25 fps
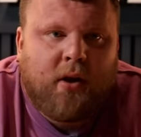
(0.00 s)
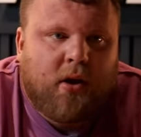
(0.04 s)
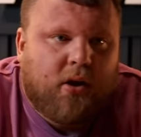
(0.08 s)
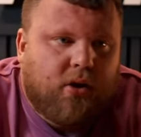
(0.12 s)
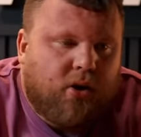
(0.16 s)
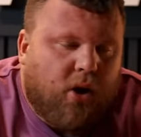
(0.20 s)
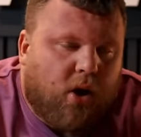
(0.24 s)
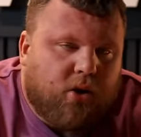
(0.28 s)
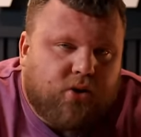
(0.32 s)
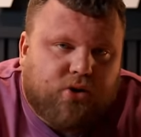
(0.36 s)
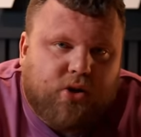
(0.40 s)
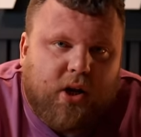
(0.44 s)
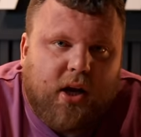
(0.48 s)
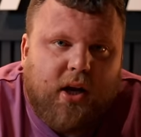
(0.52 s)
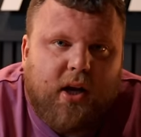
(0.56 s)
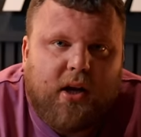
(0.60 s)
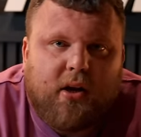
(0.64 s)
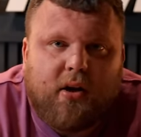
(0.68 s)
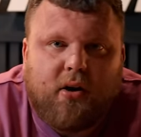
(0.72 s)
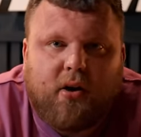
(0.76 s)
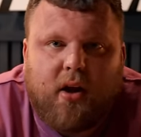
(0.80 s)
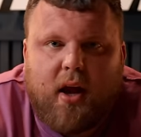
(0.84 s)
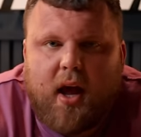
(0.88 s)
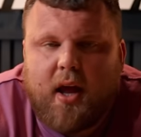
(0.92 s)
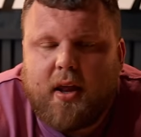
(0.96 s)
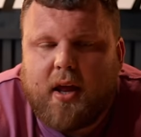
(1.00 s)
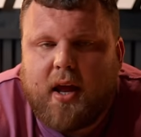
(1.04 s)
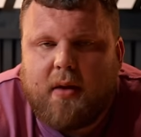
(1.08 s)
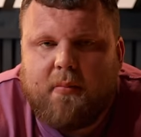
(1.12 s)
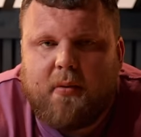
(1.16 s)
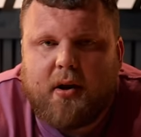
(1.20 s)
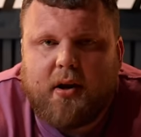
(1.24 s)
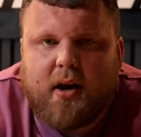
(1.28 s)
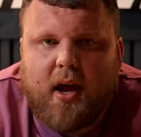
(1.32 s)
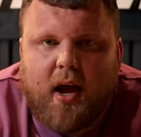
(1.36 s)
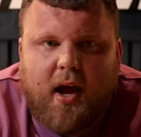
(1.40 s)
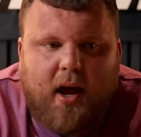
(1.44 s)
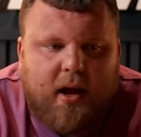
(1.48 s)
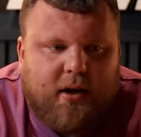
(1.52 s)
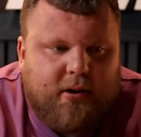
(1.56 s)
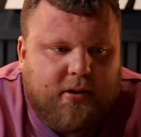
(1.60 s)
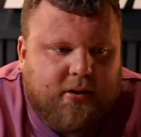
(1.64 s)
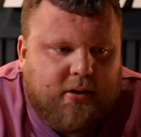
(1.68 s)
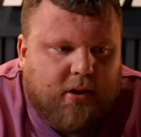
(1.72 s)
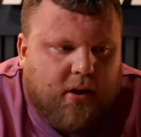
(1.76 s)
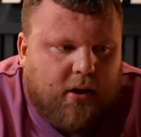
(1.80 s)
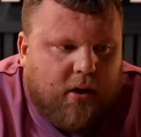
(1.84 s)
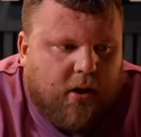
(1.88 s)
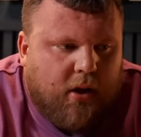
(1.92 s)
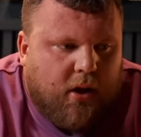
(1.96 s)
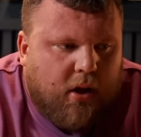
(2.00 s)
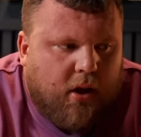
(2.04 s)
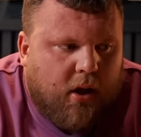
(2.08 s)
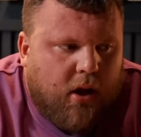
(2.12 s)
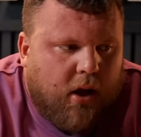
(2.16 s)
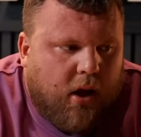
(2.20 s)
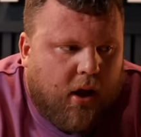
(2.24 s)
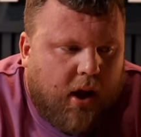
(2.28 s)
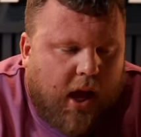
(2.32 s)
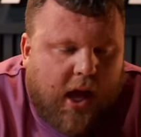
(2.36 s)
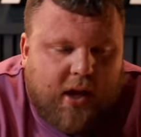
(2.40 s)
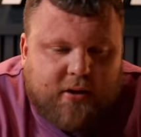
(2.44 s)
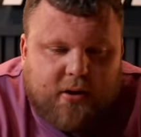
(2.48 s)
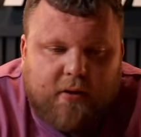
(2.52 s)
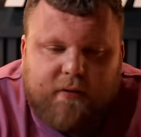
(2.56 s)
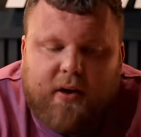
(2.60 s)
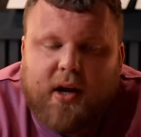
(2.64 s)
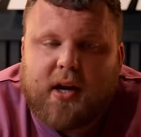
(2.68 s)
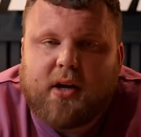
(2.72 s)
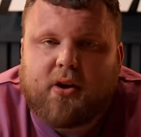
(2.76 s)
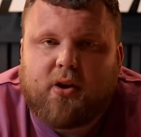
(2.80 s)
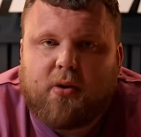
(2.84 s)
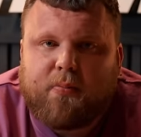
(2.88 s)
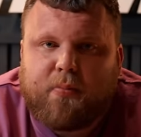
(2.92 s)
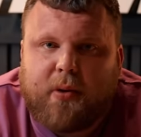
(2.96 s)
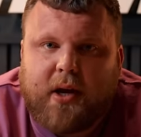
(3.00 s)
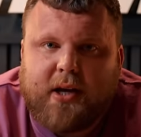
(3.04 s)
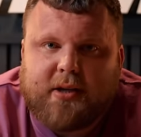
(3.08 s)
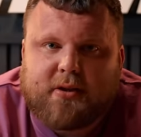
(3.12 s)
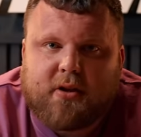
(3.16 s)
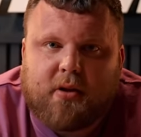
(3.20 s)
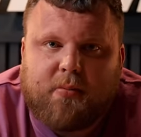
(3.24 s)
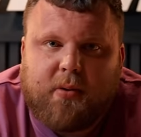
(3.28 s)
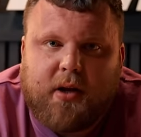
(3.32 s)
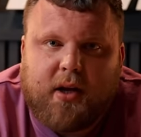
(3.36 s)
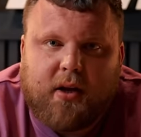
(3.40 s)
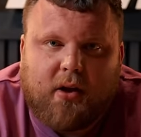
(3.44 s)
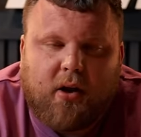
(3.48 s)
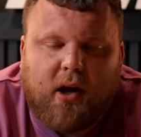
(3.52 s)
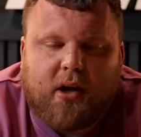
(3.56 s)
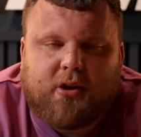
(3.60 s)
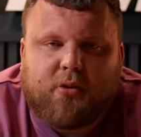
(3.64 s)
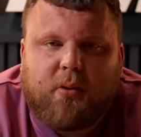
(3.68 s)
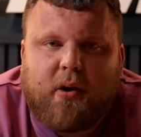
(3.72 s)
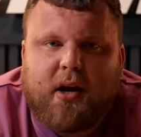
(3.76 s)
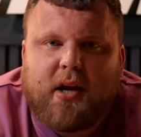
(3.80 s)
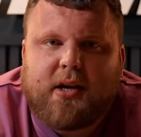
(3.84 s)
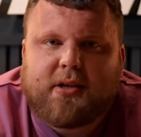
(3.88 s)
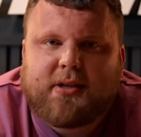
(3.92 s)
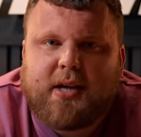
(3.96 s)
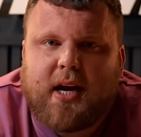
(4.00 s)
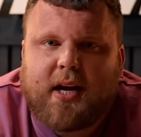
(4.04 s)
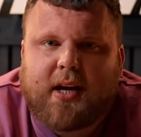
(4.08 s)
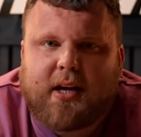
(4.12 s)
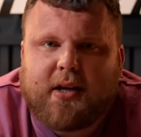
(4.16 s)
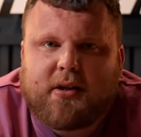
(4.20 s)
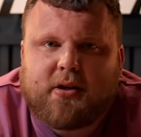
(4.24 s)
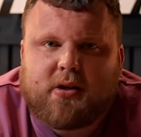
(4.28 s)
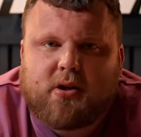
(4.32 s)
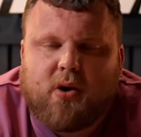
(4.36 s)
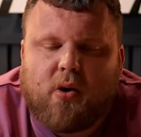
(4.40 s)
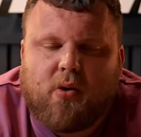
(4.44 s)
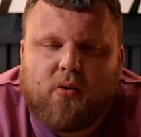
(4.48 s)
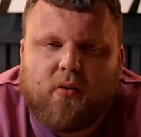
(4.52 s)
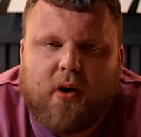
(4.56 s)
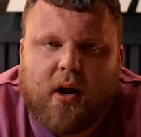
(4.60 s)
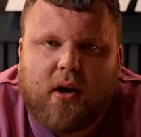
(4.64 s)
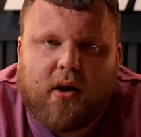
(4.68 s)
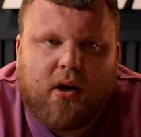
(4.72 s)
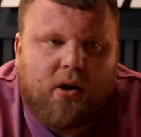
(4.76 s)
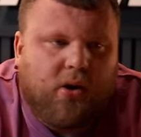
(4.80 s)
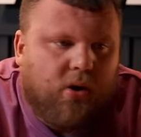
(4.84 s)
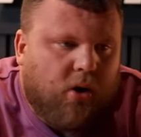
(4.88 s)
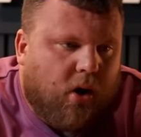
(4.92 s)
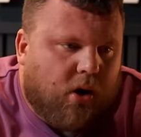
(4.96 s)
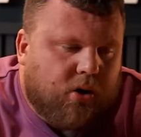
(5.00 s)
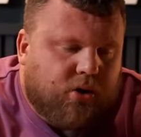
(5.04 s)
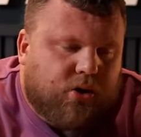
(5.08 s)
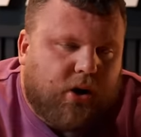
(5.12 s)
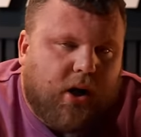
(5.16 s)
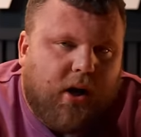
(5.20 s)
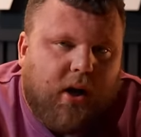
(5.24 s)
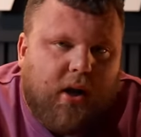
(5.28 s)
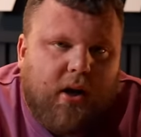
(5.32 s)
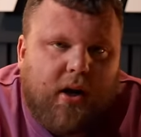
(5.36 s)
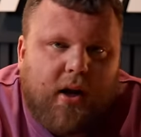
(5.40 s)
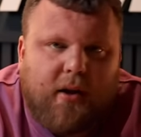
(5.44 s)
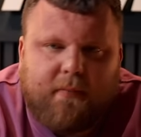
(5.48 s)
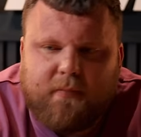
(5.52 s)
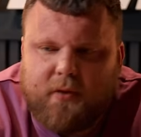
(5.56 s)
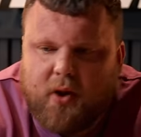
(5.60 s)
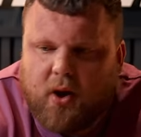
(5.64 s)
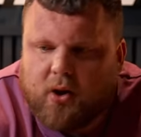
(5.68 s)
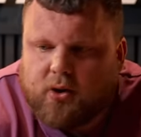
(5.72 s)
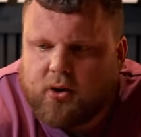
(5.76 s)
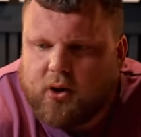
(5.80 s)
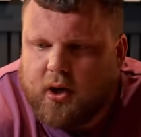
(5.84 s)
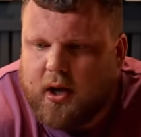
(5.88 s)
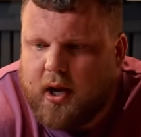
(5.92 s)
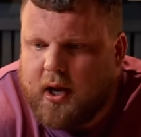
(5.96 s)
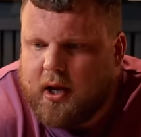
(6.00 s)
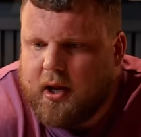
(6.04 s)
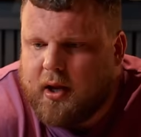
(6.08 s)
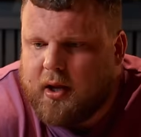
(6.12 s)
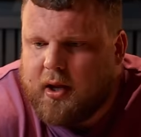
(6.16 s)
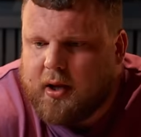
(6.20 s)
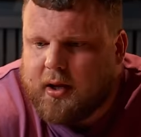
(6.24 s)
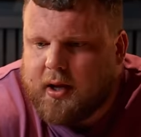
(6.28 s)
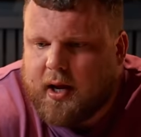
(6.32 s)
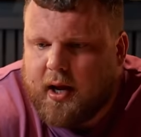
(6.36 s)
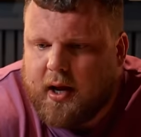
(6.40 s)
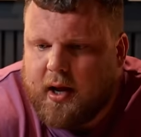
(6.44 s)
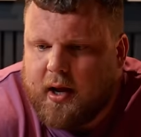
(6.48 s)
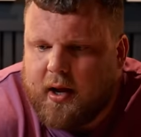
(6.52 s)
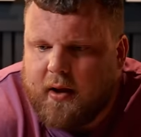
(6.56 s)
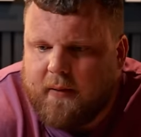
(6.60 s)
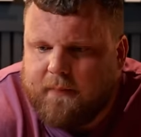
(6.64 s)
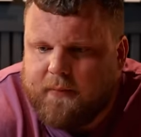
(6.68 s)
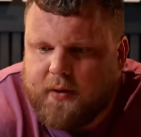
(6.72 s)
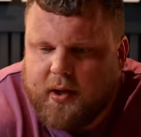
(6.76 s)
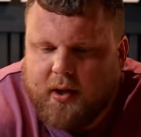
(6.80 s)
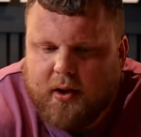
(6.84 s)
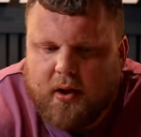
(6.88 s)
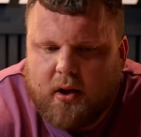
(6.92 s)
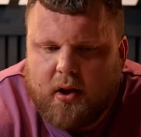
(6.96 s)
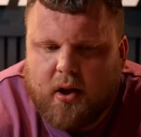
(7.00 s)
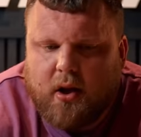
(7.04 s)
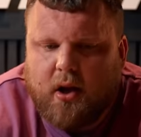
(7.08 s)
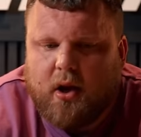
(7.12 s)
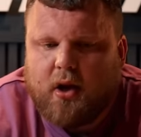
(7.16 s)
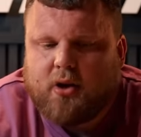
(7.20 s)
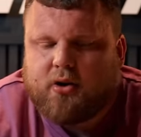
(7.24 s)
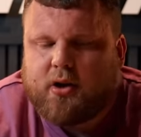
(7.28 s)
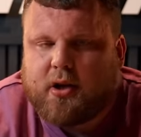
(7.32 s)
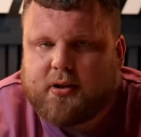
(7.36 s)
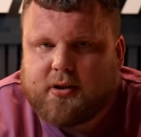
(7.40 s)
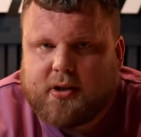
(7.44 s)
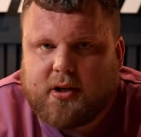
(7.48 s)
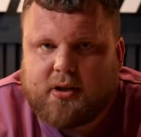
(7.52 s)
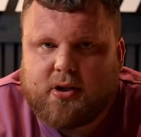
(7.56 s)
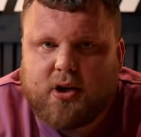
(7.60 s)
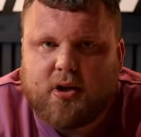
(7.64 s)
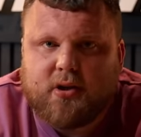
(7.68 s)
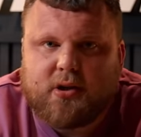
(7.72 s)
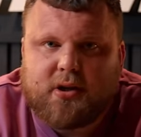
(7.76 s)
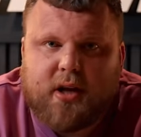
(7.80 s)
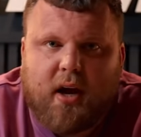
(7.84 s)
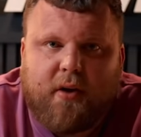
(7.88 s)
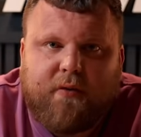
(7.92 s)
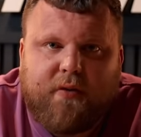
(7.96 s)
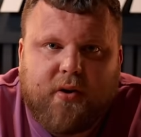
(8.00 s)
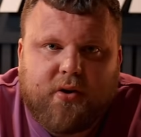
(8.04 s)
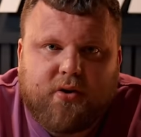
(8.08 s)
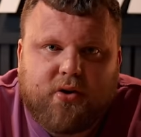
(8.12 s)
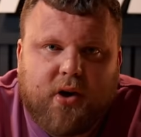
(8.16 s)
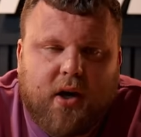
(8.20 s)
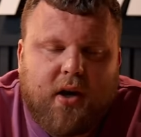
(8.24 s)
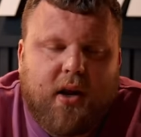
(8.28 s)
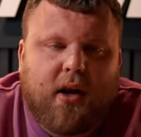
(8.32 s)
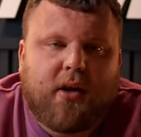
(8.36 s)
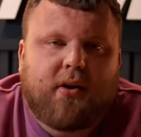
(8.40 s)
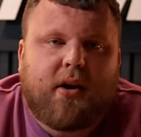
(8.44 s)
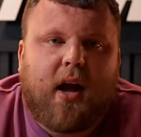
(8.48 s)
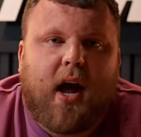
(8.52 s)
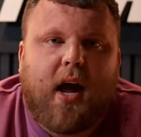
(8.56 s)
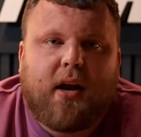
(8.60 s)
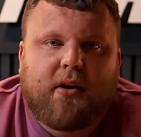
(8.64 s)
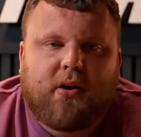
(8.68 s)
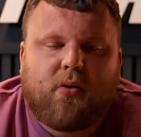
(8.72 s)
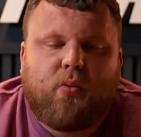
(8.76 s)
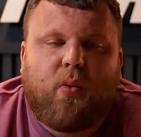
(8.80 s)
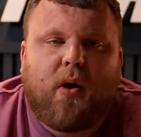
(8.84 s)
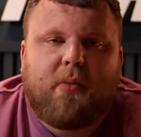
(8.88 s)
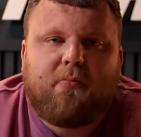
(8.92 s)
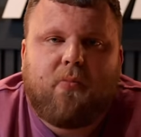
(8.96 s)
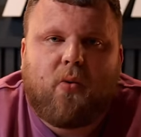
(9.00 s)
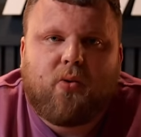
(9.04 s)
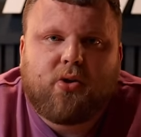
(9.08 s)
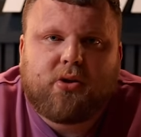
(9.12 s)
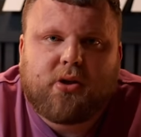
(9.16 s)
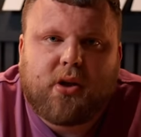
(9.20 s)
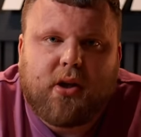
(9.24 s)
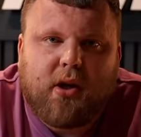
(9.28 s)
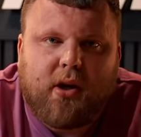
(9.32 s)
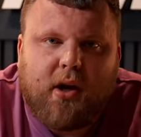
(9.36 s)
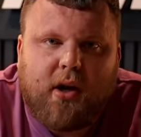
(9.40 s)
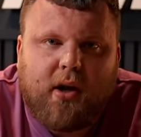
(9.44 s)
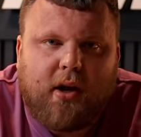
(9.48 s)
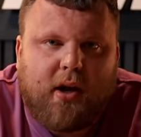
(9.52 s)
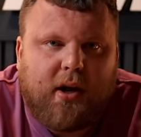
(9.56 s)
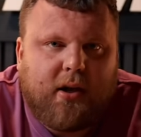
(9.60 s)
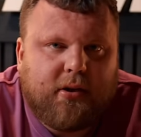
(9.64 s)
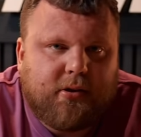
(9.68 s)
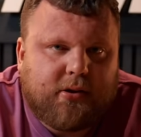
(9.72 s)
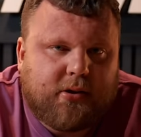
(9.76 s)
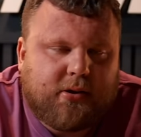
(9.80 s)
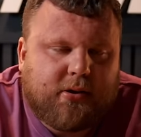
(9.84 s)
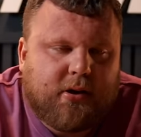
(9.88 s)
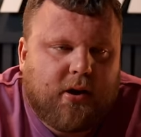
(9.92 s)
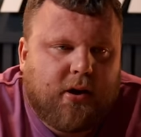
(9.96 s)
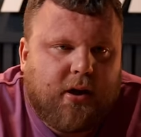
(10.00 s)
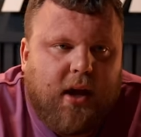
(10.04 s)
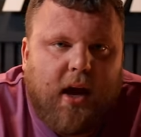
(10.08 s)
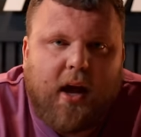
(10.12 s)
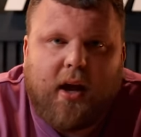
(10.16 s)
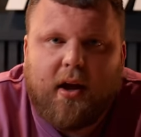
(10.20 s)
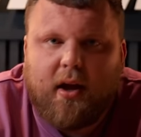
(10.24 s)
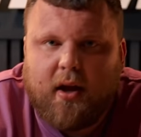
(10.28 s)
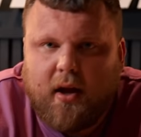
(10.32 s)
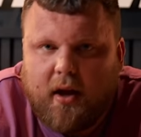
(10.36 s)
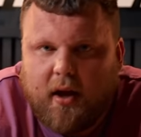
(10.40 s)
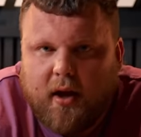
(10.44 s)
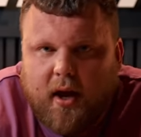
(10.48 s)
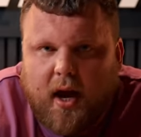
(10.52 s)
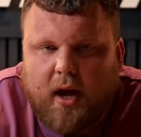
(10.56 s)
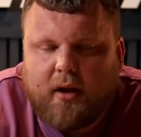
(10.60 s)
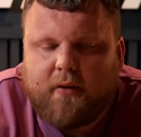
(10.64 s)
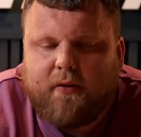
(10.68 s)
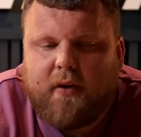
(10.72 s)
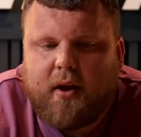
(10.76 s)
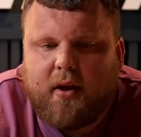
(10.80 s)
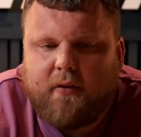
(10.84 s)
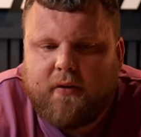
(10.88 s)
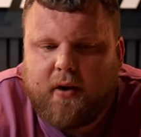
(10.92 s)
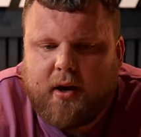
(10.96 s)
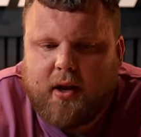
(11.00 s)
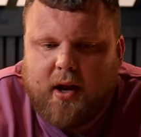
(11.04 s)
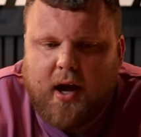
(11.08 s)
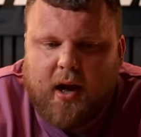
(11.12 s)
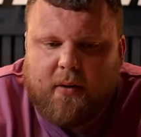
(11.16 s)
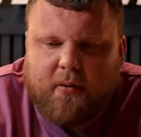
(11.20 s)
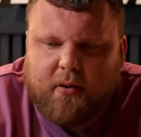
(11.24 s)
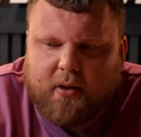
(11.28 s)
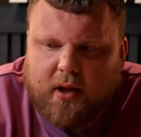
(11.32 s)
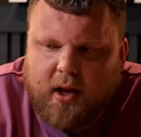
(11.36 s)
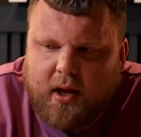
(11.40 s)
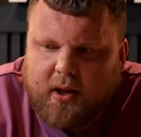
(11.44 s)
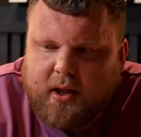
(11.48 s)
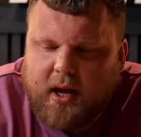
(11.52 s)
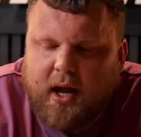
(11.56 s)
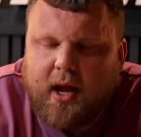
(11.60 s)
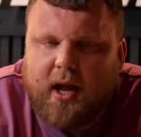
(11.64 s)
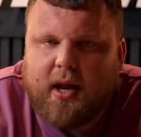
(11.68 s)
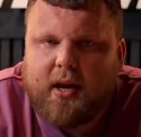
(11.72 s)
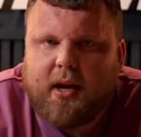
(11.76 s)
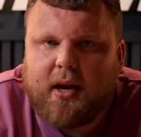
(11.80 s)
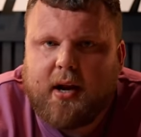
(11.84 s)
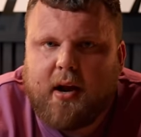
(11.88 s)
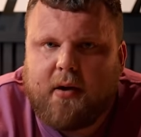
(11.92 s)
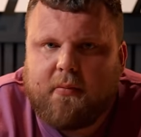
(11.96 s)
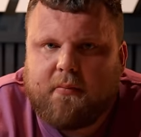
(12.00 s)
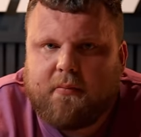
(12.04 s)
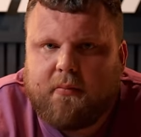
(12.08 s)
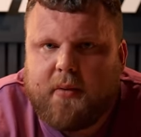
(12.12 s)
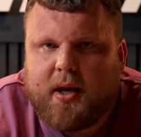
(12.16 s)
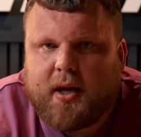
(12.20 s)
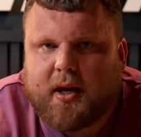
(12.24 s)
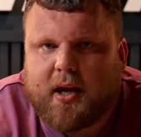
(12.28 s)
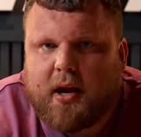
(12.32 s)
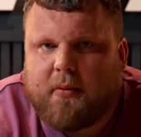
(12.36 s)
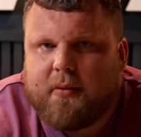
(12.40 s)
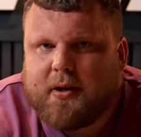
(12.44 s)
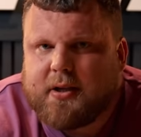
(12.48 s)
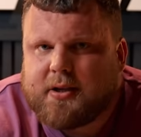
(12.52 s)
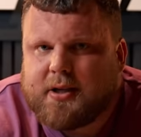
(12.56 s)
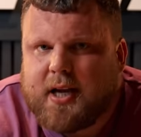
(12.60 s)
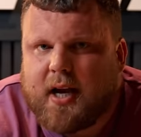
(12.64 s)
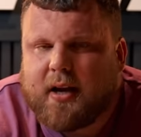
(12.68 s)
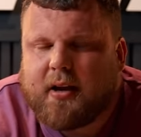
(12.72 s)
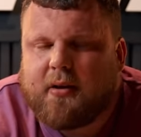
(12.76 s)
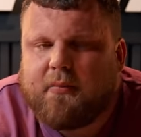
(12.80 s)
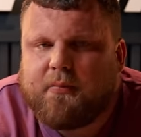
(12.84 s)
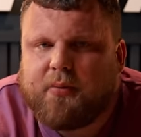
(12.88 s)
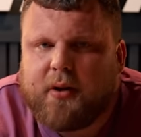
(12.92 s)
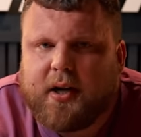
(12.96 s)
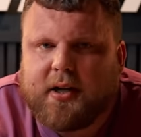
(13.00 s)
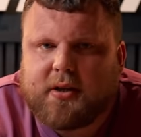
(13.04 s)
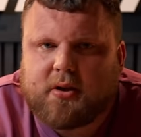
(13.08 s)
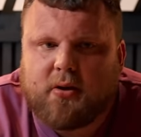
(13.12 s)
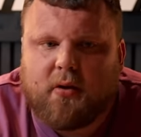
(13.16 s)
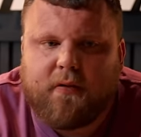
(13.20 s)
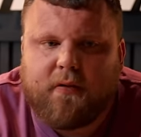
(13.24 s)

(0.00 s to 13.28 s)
not training them and that, and is a very good place to be. You know, a 20 second stone run, not training them, not doing any other kind of transition stuff and training, and one motion in it. It's, yeah, I'd very, very happy with that. That ended up me coming second place